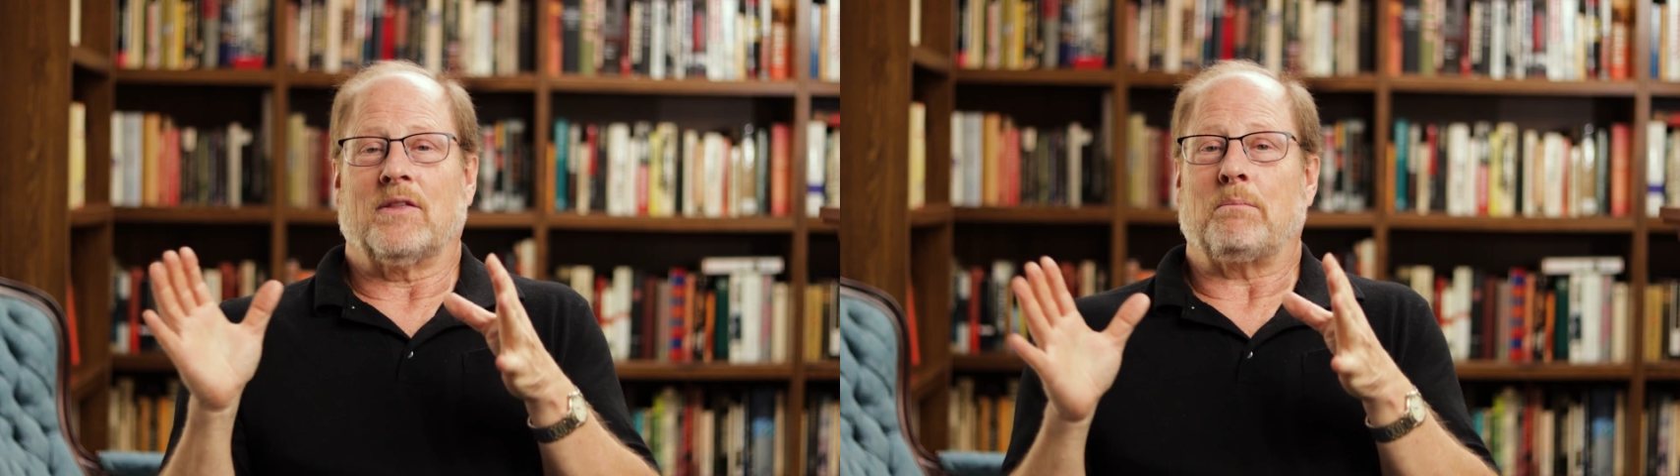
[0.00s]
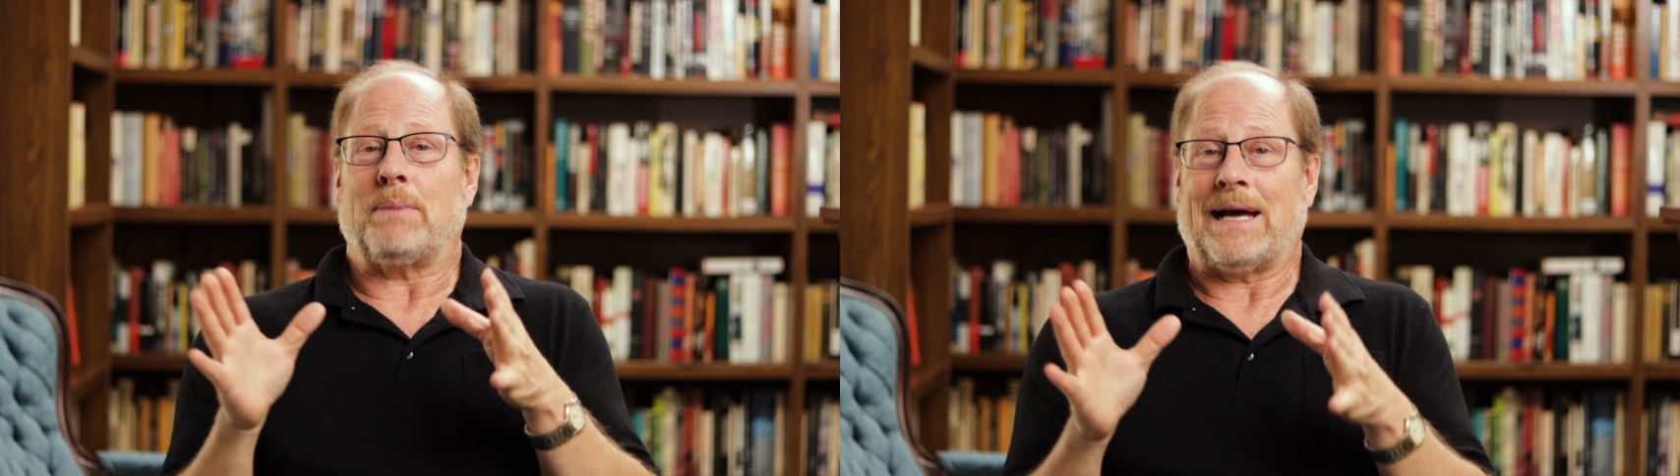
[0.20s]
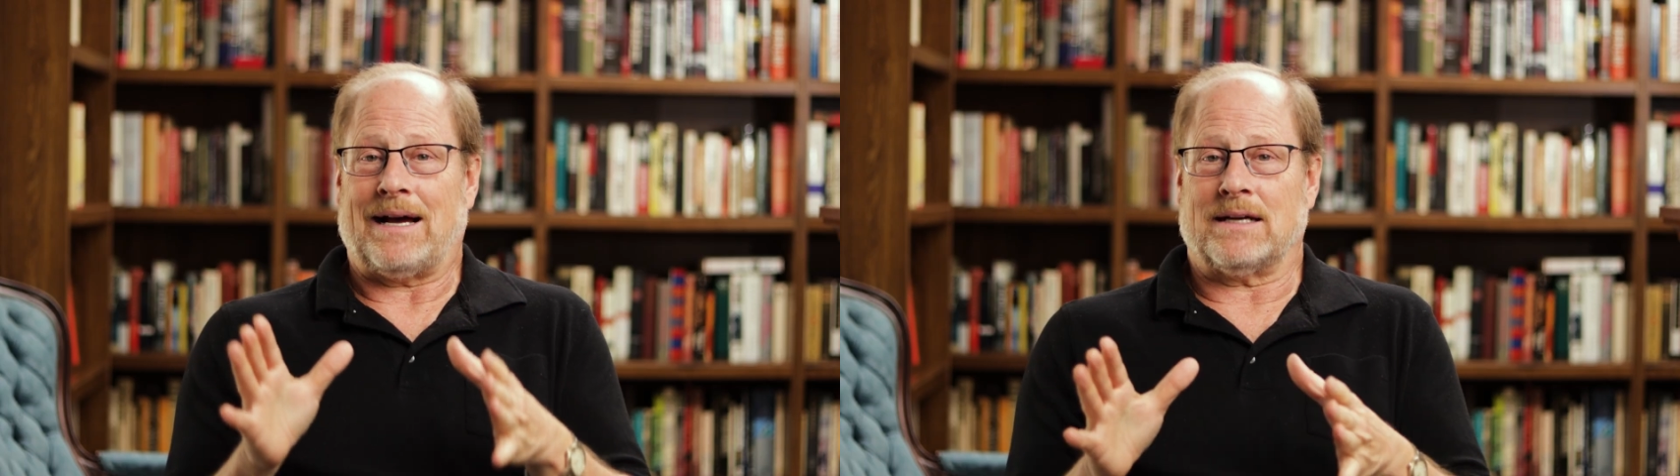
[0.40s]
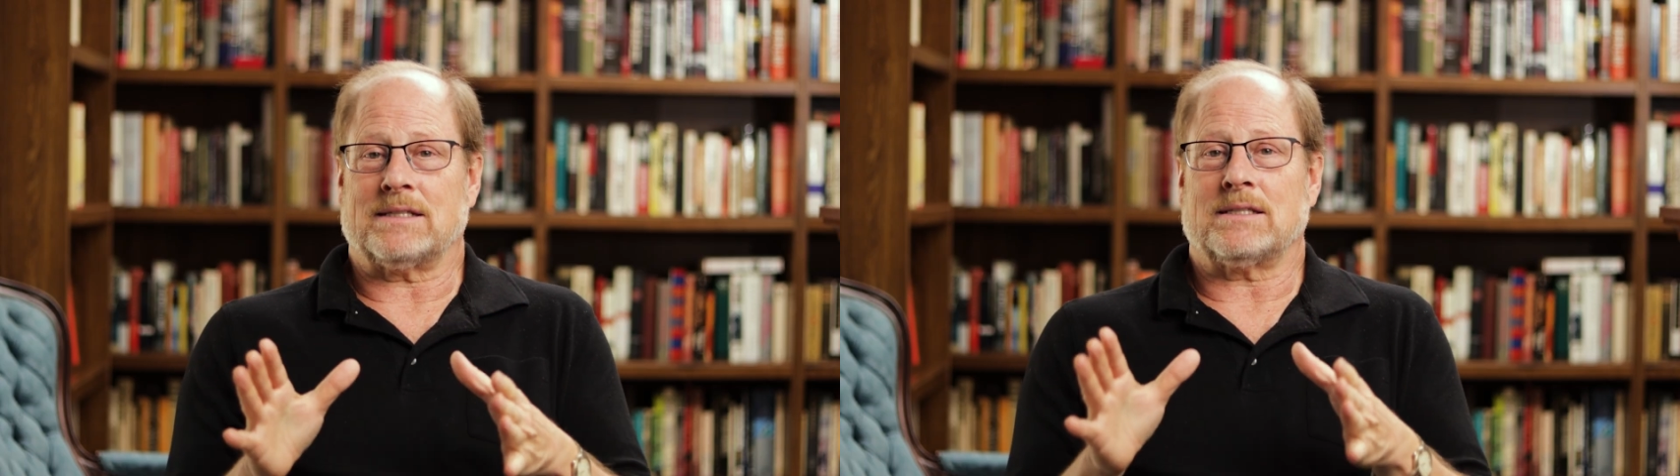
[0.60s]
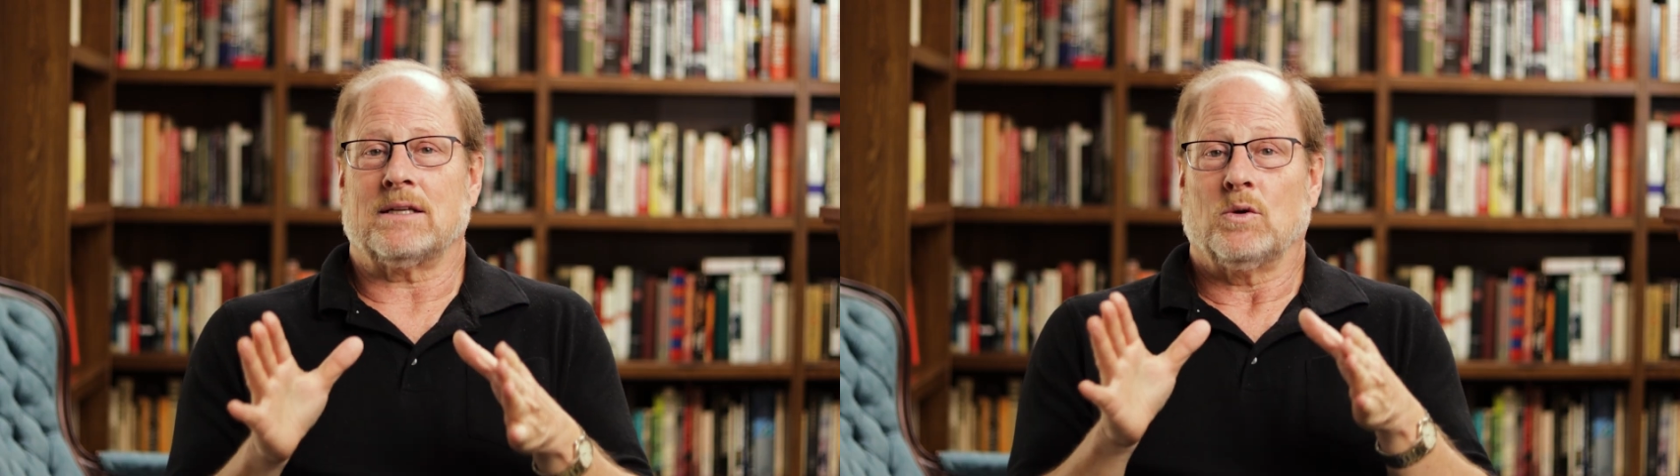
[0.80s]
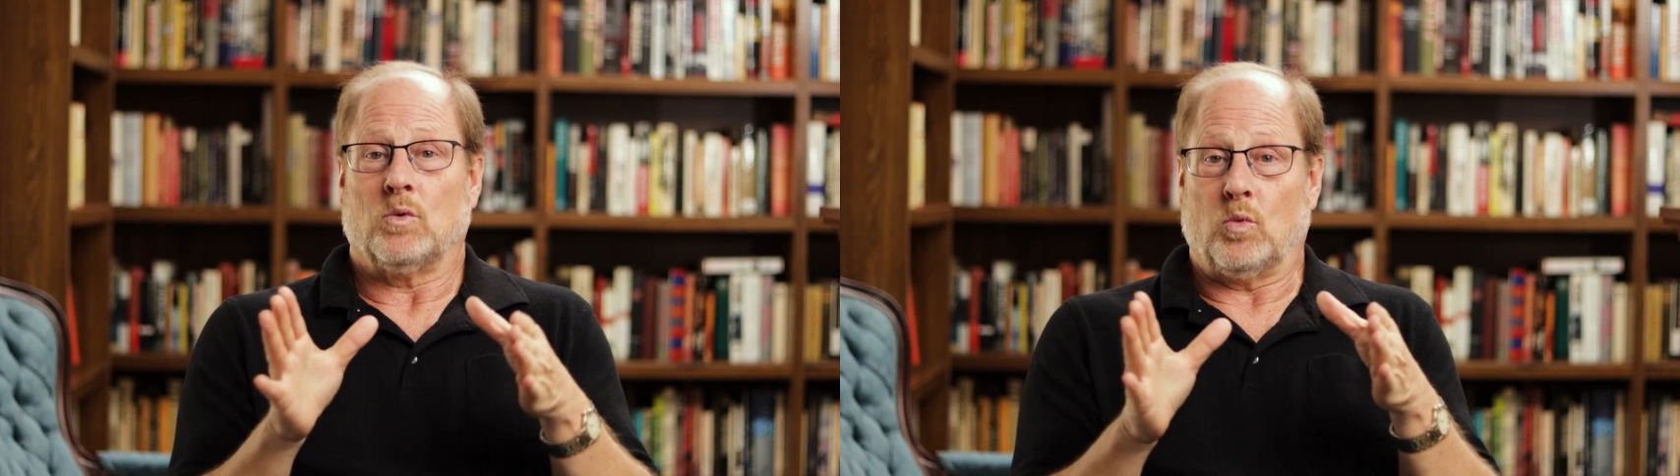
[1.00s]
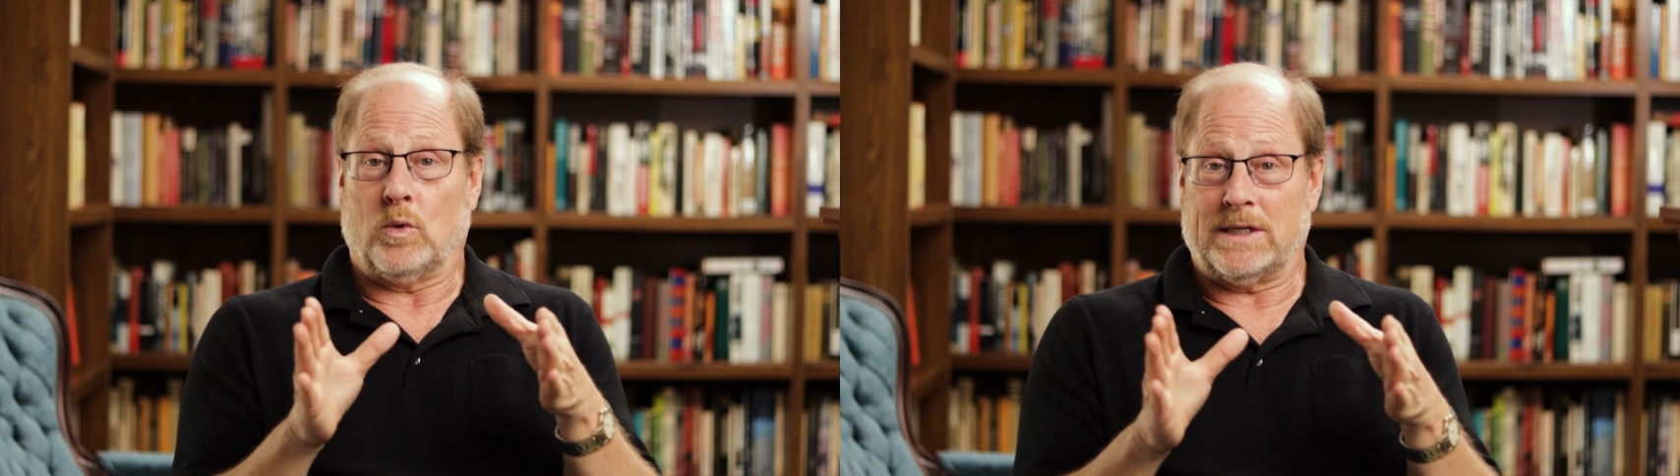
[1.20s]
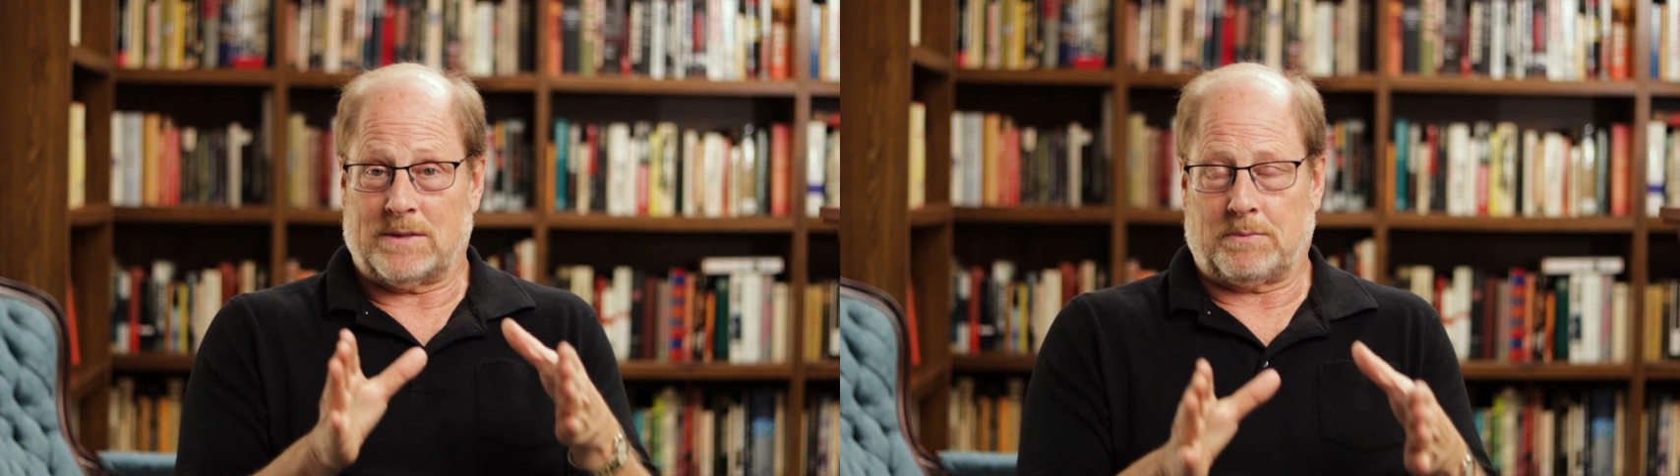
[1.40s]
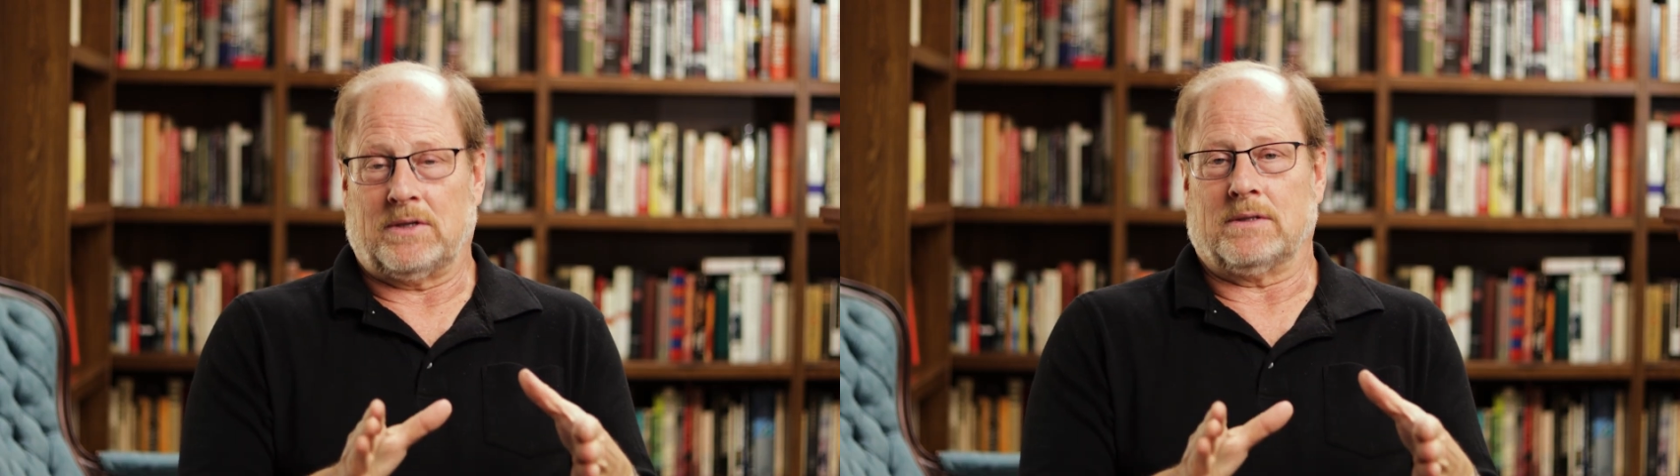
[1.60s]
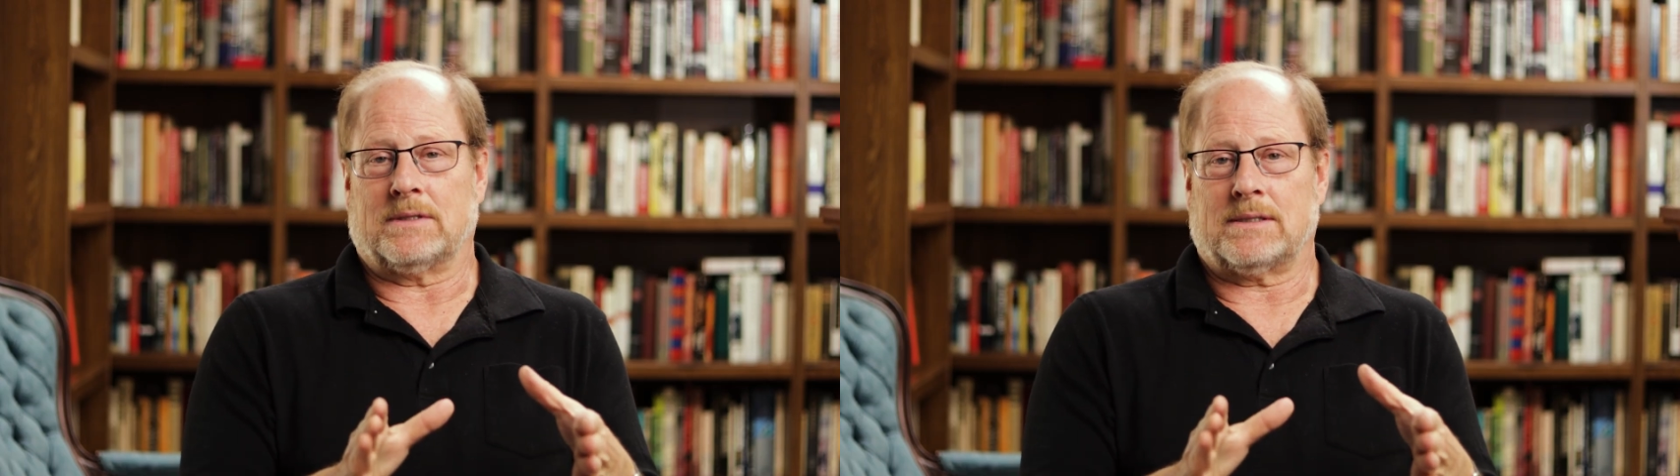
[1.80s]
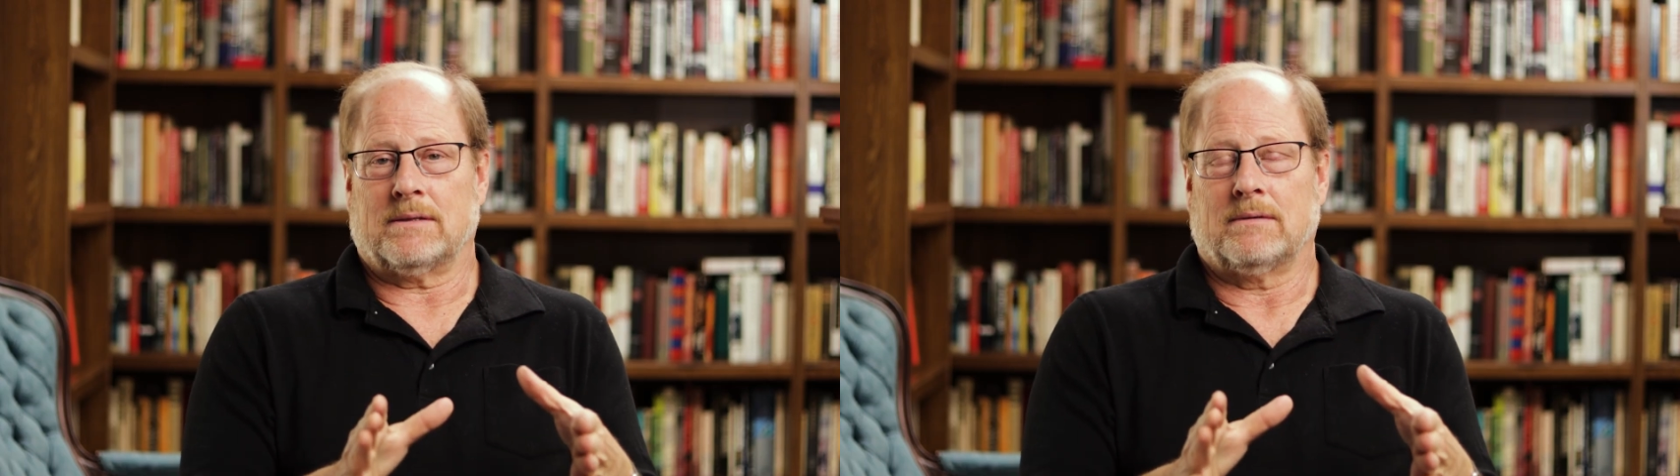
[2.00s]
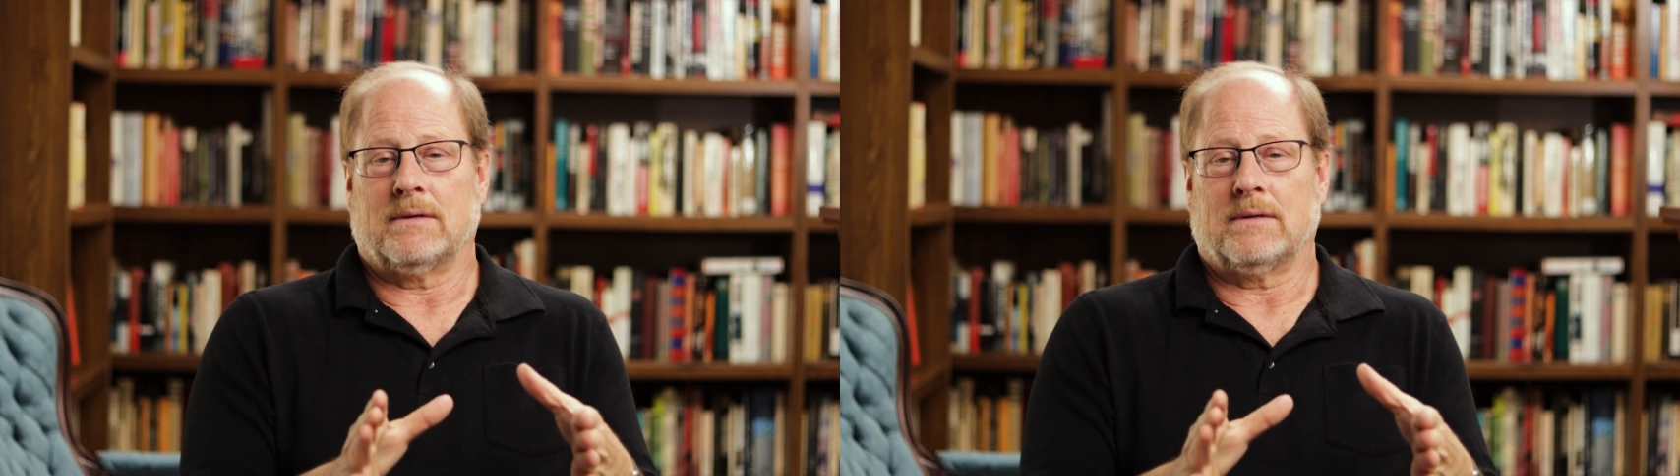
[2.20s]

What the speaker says: The past whispers,